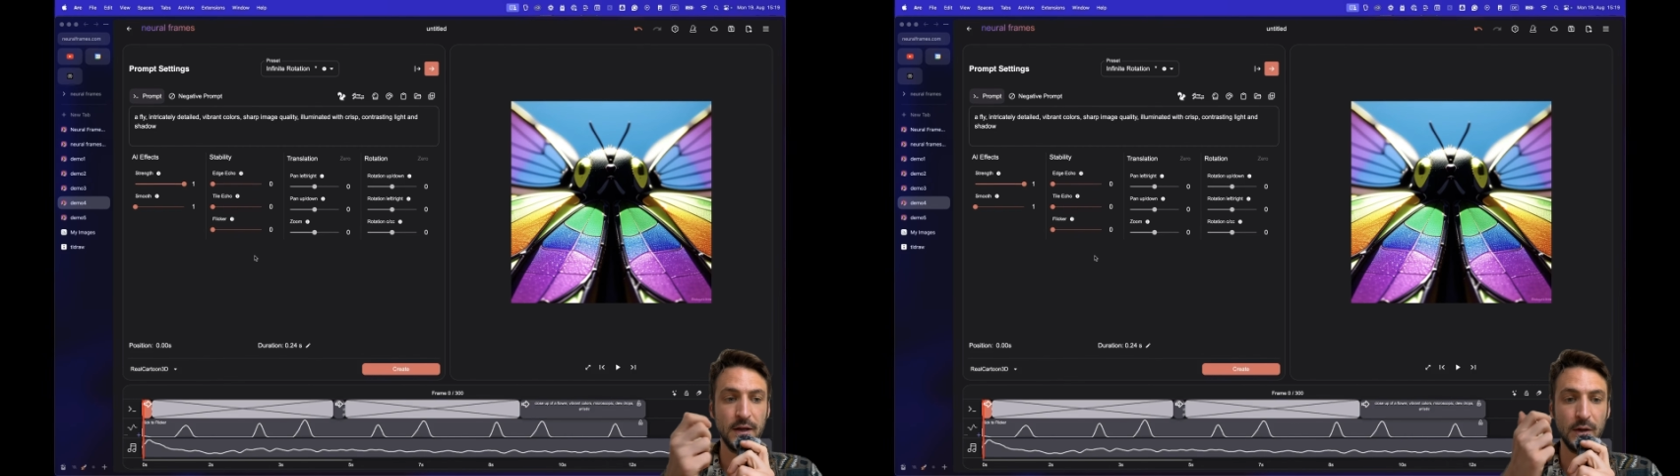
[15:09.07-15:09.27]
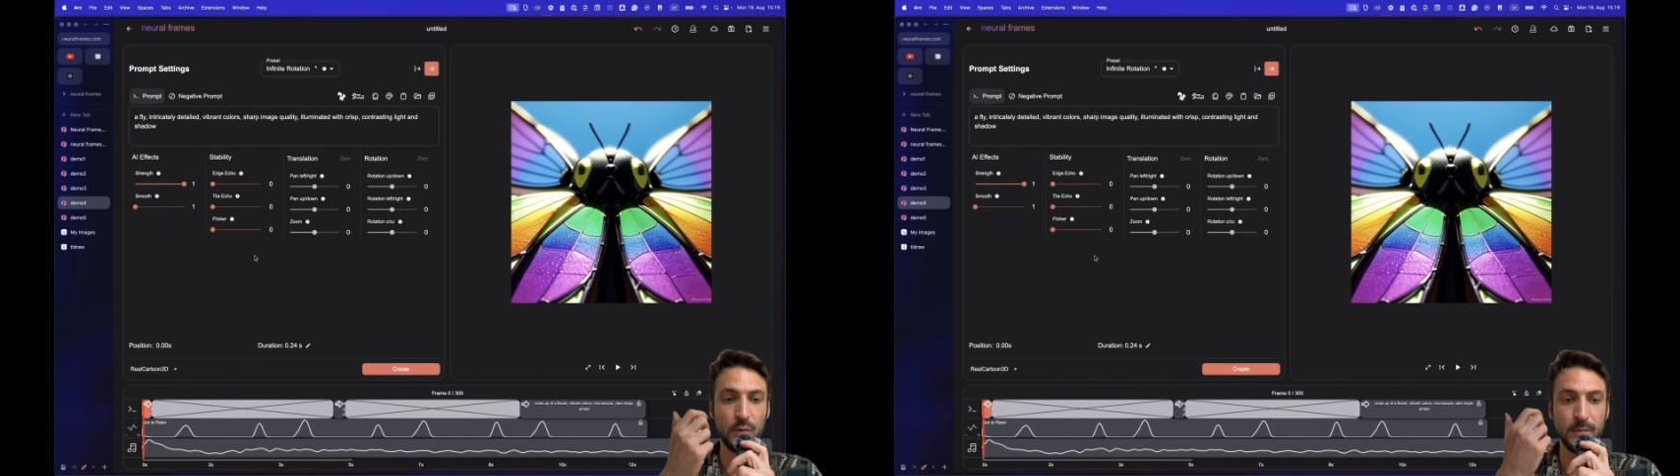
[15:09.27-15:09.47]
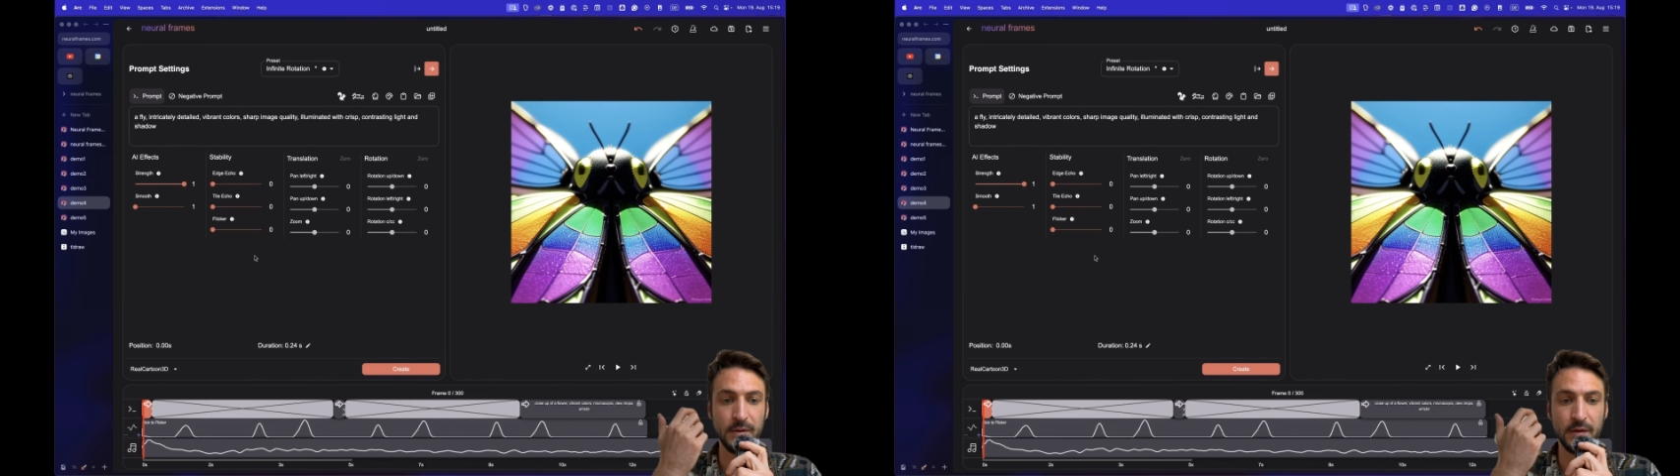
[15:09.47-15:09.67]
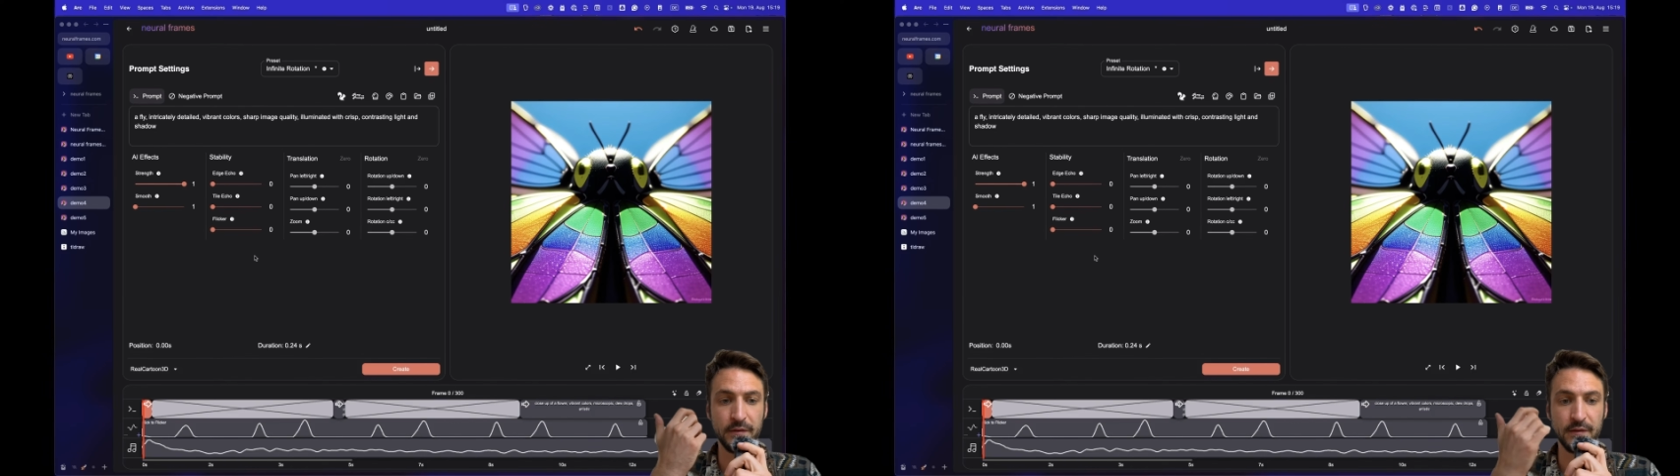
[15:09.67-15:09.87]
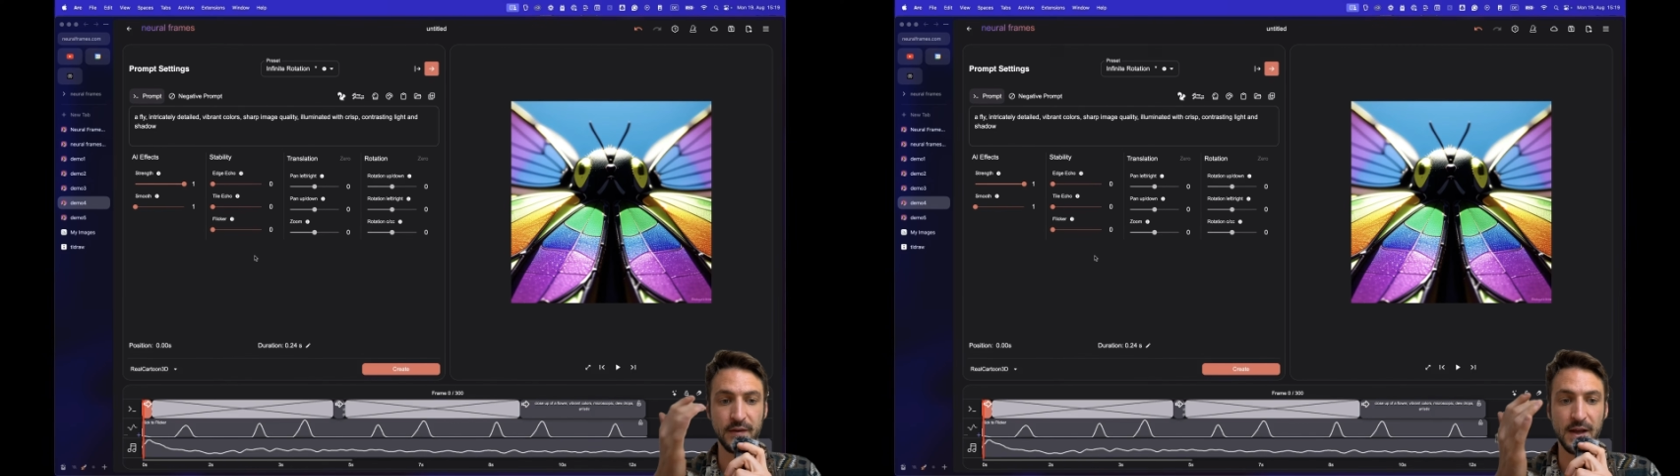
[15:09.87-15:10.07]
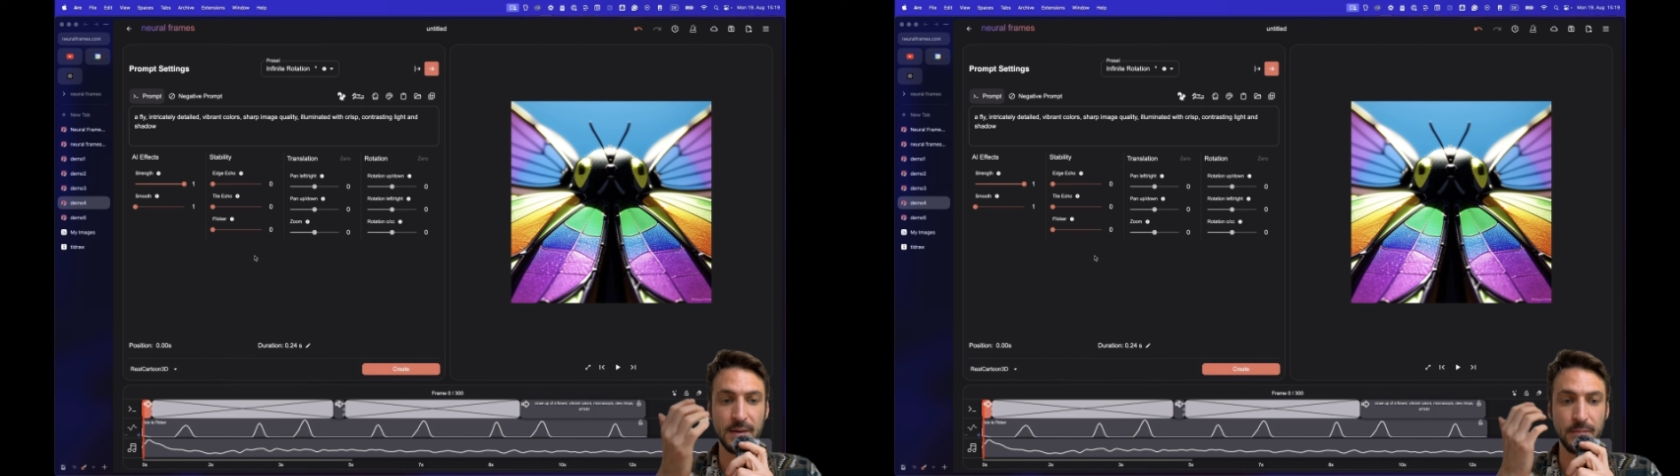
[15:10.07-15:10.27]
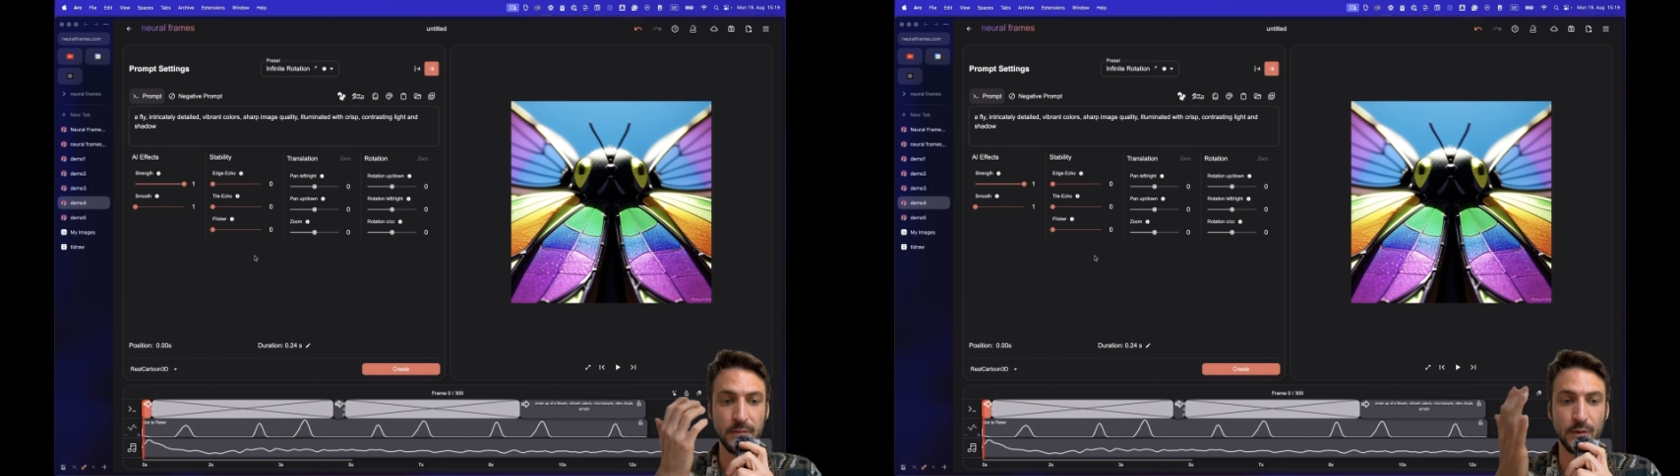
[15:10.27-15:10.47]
It will be the same